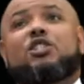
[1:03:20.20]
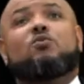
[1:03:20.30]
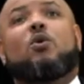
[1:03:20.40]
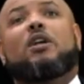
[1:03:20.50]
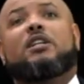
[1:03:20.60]
you
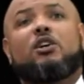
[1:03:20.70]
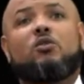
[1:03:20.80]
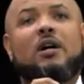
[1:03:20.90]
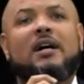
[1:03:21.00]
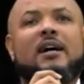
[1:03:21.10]
want to
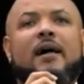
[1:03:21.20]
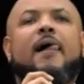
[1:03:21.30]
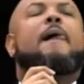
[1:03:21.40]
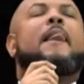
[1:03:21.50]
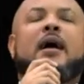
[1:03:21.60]
do,
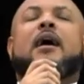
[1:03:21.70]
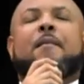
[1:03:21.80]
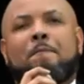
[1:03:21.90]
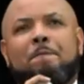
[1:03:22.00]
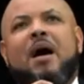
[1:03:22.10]

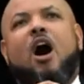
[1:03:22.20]
my